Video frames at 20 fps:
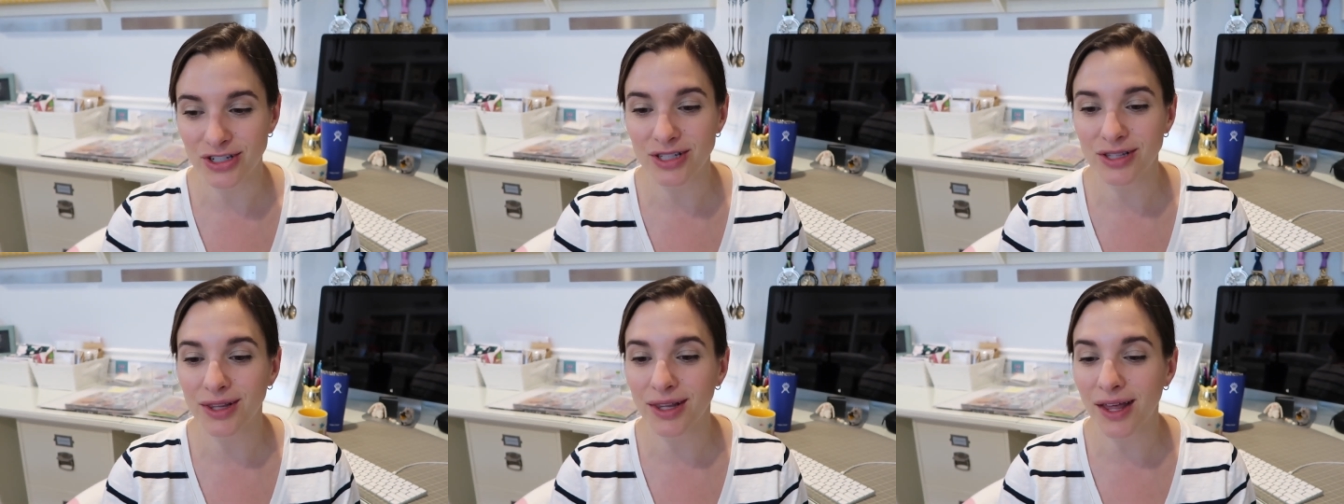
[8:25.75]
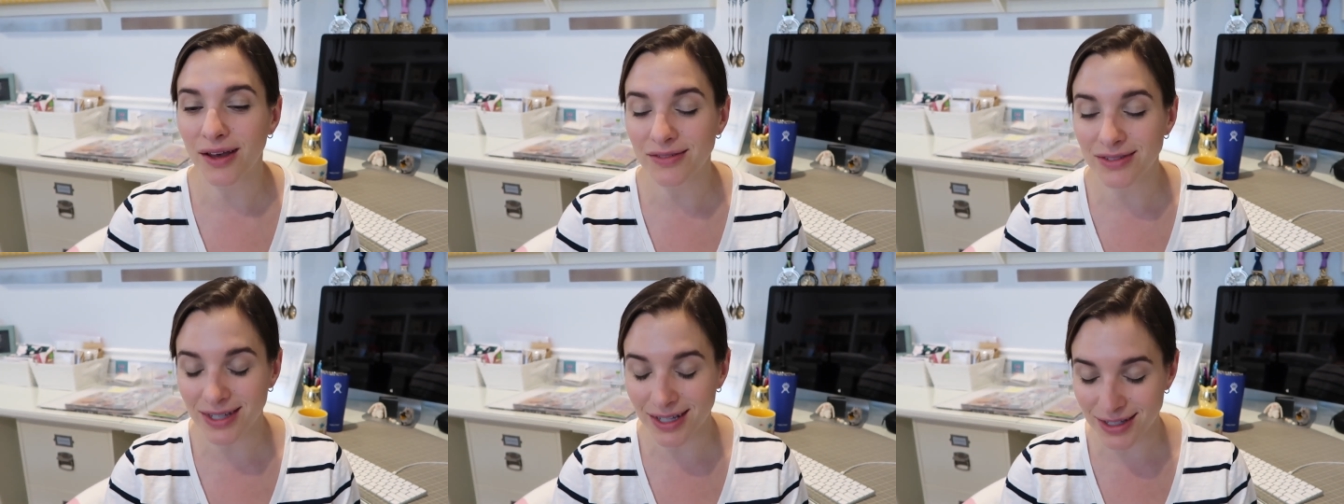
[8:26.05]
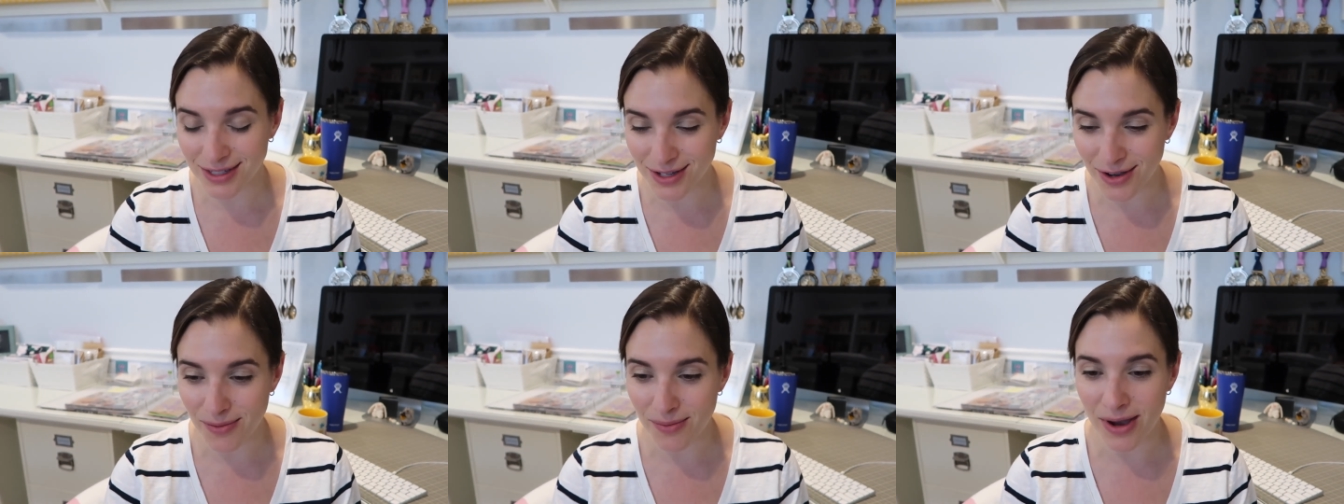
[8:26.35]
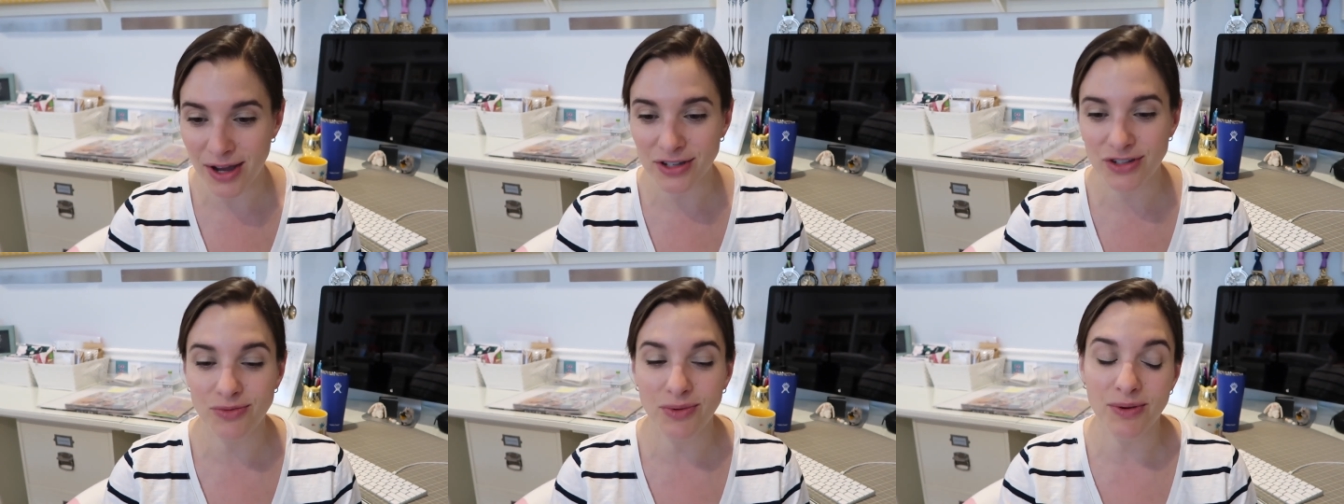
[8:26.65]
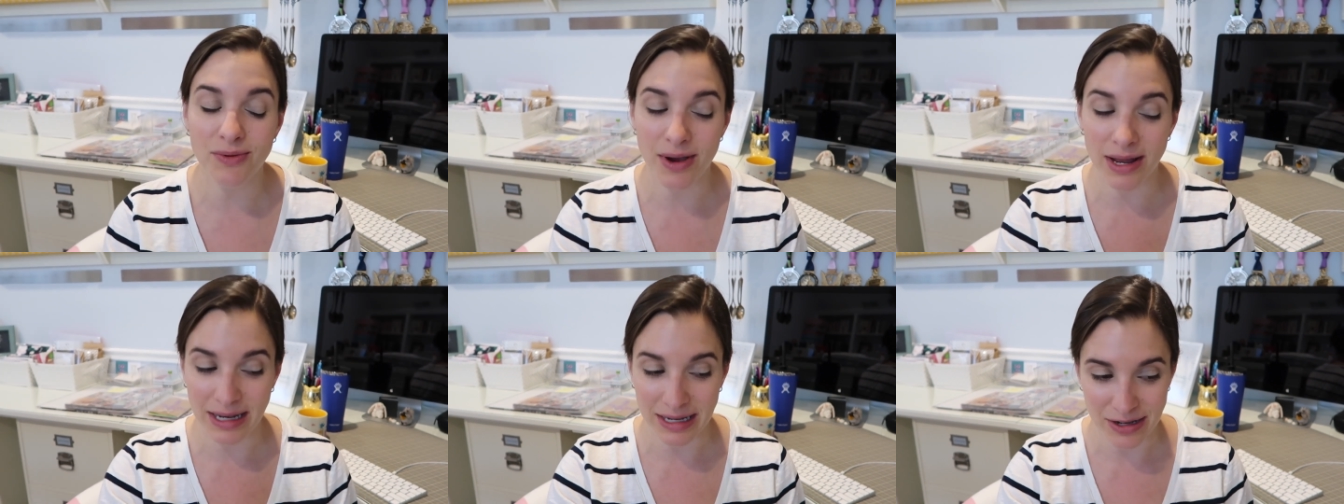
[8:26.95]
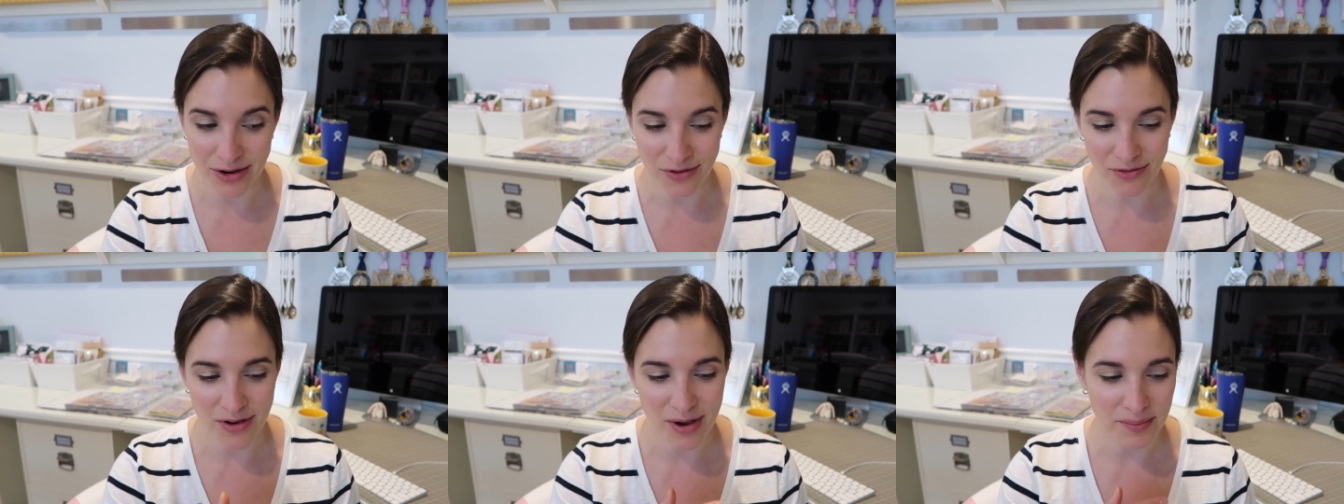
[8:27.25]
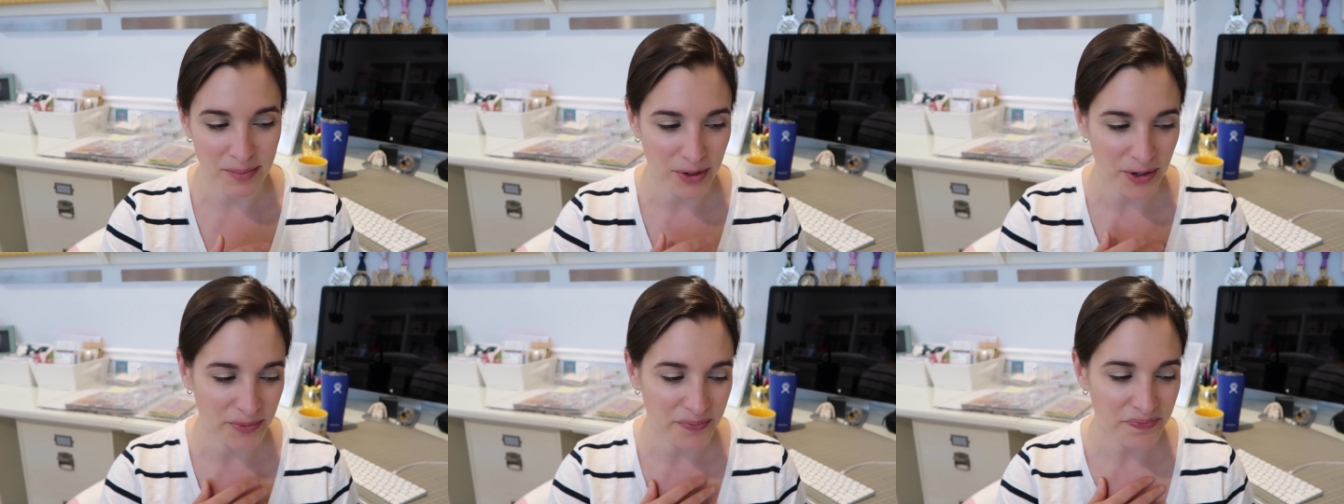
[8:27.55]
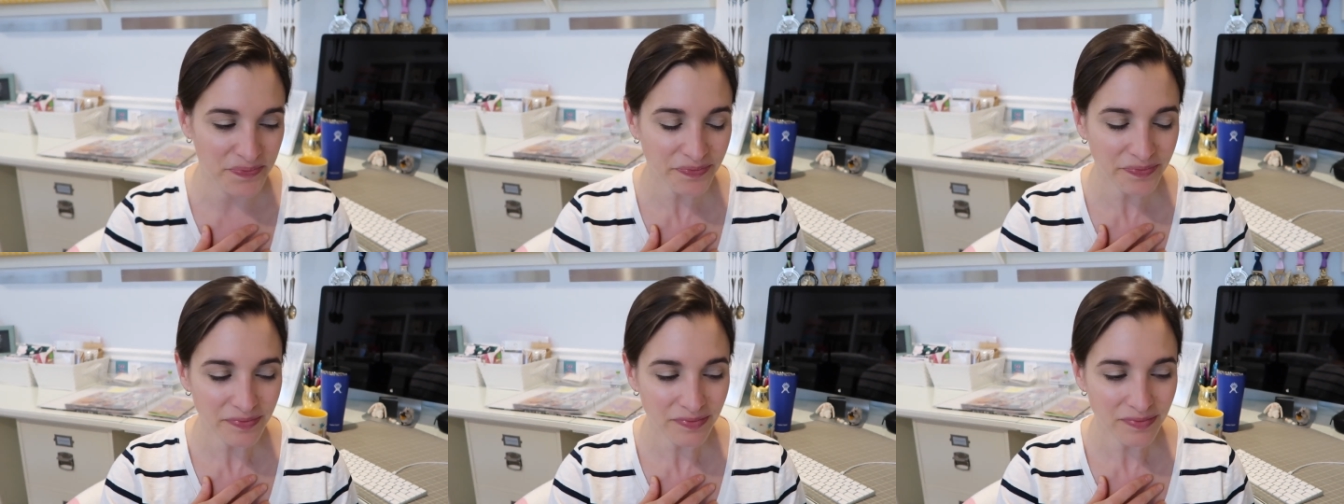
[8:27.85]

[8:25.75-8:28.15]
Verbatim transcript: She loves it so much. We went in November.